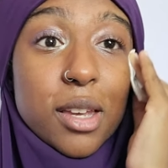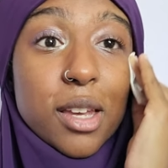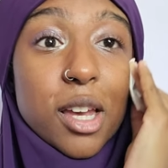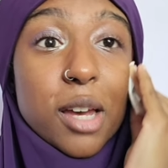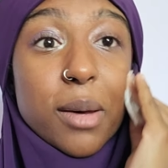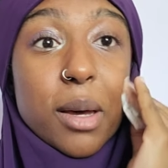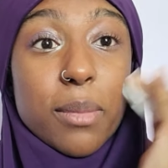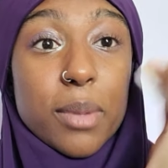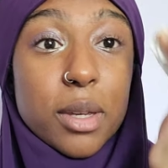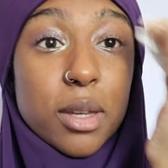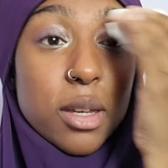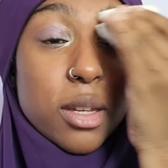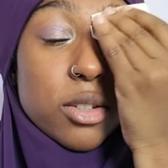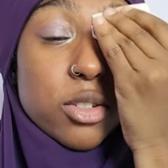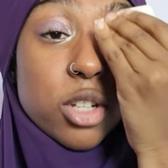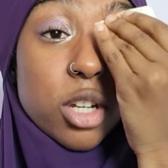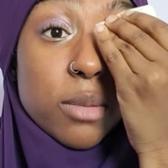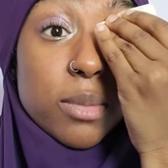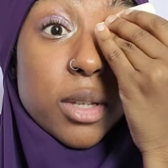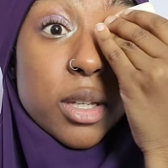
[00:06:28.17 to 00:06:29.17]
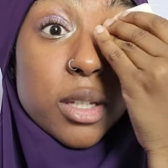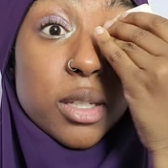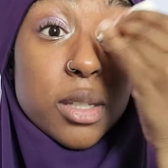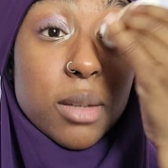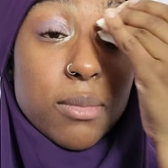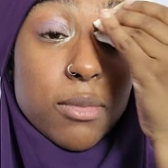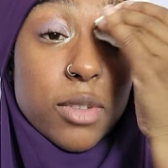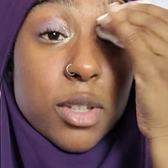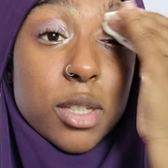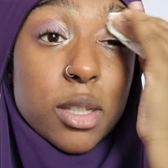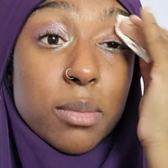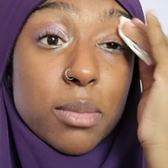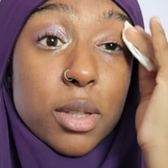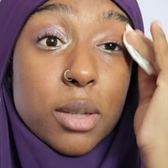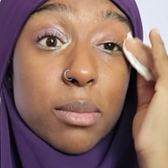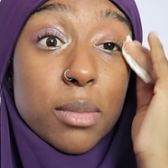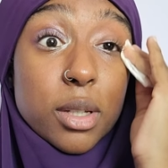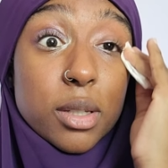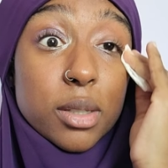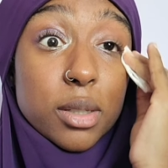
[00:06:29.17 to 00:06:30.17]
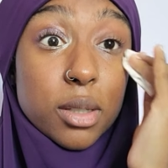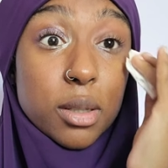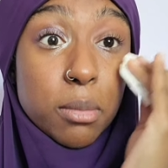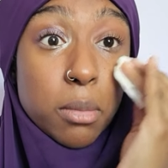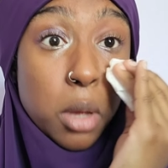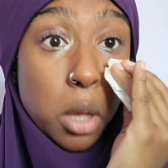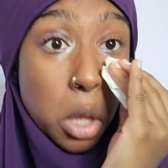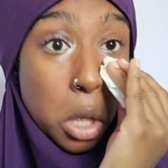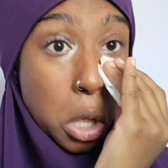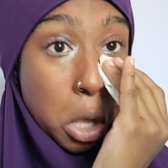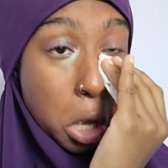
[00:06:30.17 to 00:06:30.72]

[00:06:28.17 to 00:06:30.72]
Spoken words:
about being a hijabi is I'm visibly Muslim